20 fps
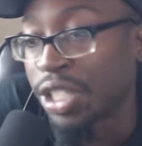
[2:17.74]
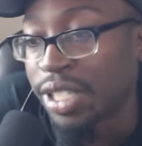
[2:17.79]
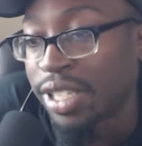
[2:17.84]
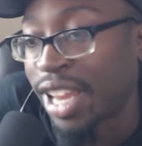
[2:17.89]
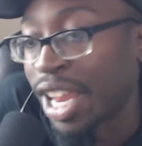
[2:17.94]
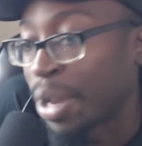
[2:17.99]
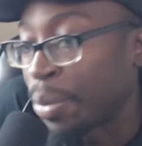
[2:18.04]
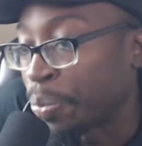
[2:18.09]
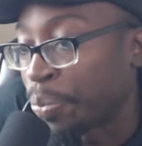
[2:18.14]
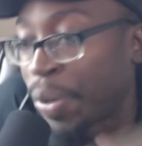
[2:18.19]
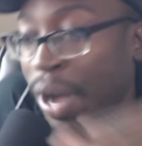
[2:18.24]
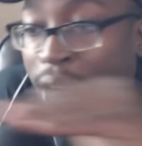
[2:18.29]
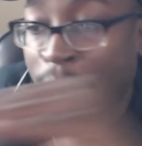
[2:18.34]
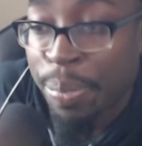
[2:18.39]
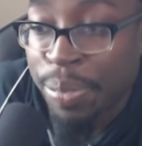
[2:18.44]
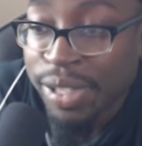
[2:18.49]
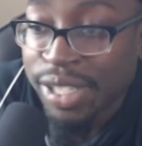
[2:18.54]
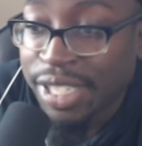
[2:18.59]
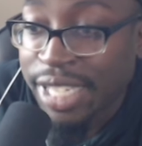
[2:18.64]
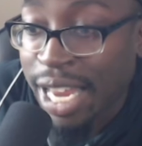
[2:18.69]
just like
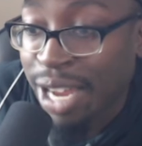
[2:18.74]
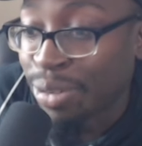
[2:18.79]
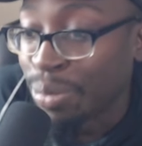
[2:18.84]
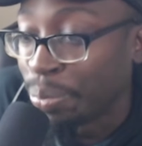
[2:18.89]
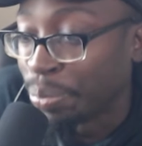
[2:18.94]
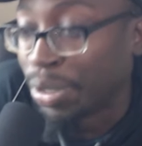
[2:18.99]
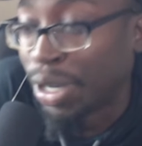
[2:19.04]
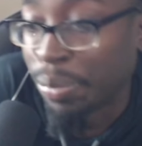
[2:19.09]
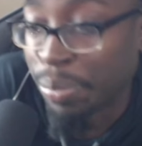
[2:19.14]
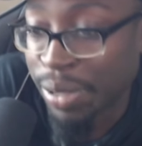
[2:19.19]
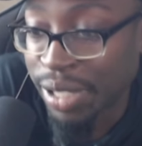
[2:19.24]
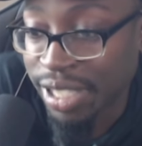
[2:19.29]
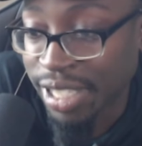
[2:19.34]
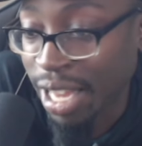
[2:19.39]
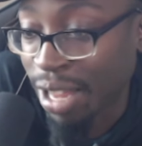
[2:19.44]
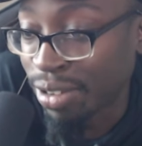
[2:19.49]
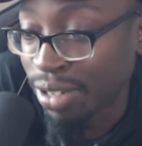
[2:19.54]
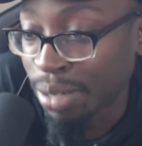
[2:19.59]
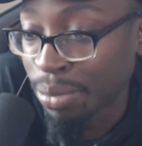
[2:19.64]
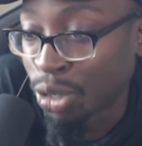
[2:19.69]
pop us out and bump us
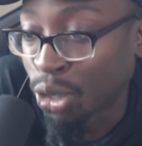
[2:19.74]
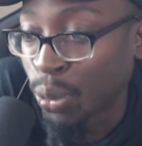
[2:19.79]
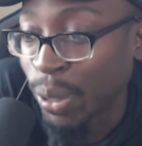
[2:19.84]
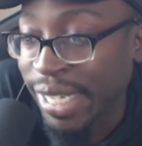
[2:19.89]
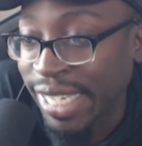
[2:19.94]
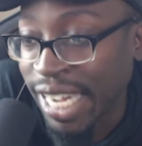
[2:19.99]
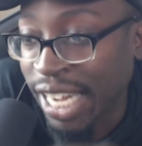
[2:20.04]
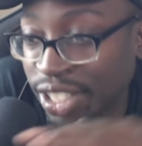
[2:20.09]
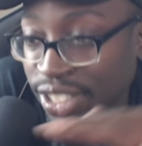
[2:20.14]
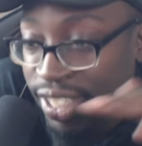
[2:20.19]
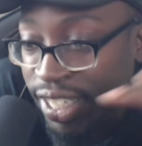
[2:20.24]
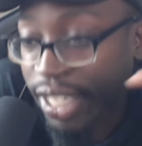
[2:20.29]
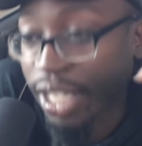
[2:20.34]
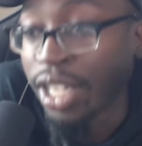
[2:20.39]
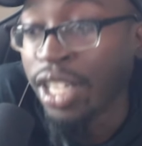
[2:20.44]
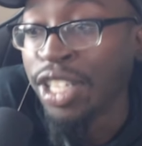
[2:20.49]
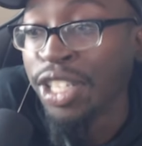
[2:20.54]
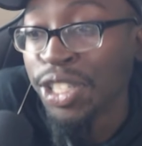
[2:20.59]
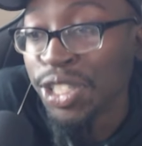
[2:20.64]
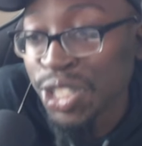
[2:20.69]
out anymore. We can actually
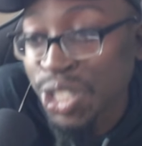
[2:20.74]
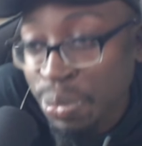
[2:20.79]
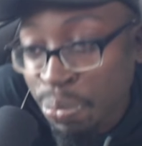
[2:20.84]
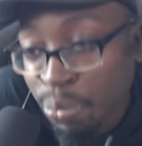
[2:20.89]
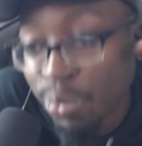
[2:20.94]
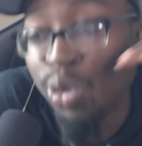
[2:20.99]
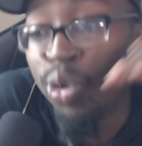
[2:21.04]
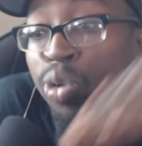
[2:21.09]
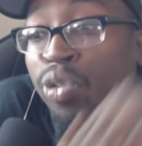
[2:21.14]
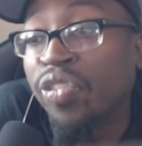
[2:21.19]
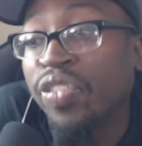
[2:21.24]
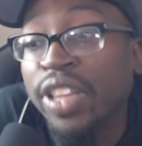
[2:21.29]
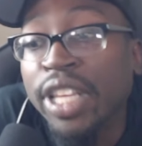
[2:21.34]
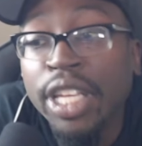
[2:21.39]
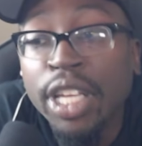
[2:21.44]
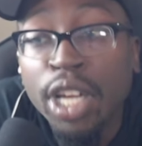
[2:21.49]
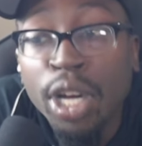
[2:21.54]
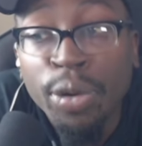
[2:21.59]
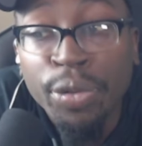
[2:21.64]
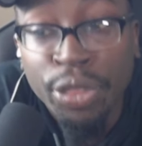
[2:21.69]

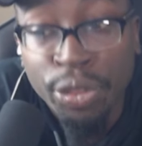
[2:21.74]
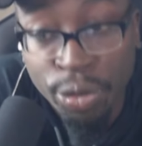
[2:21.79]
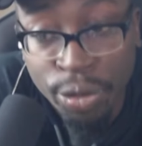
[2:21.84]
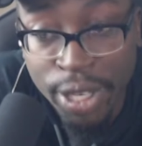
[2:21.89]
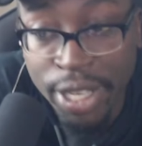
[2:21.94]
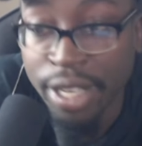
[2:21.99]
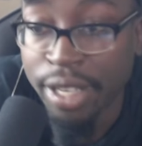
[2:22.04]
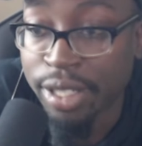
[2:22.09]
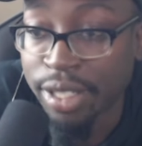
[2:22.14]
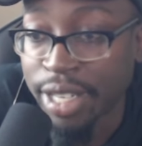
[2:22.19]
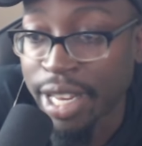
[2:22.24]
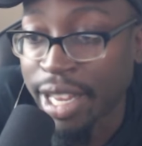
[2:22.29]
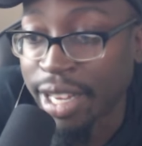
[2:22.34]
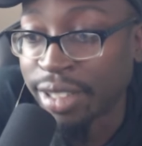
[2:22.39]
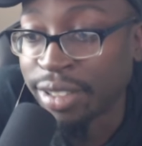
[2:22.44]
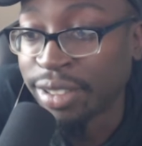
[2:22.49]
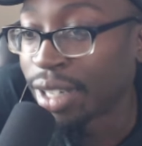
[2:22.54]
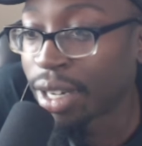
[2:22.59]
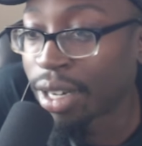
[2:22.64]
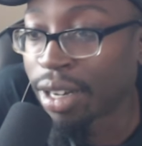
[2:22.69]
smoothly go through kinks
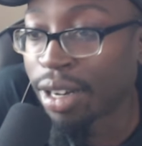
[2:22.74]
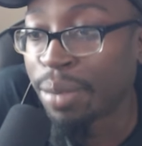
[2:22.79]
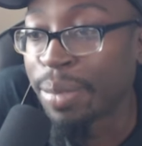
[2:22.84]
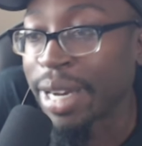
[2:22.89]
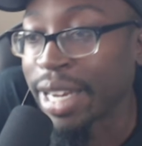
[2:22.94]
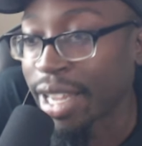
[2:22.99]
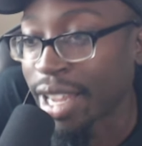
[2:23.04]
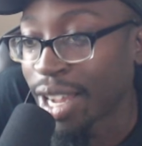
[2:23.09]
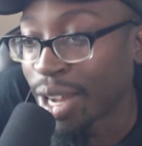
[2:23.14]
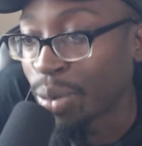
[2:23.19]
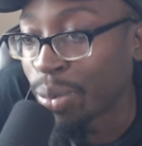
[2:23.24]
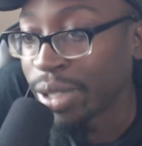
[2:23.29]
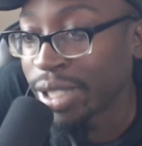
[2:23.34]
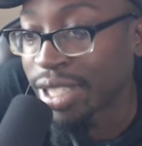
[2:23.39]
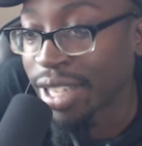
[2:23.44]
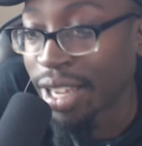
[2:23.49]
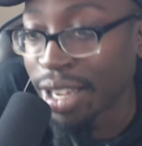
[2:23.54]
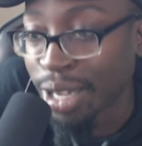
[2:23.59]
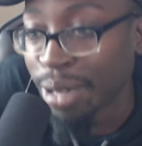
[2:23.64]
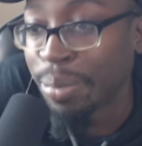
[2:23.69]
now. Oh my God,
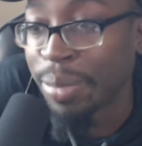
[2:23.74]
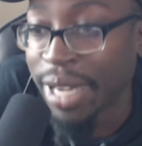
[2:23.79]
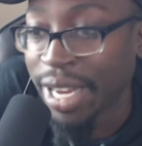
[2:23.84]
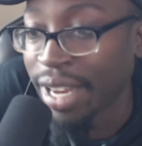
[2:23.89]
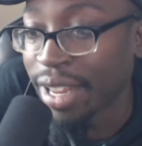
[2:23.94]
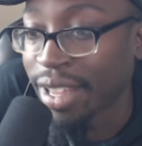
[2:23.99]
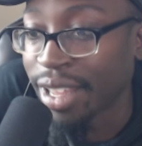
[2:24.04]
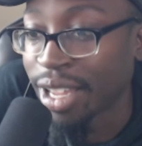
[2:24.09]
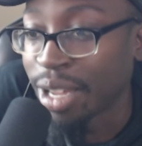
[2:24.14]
when's the update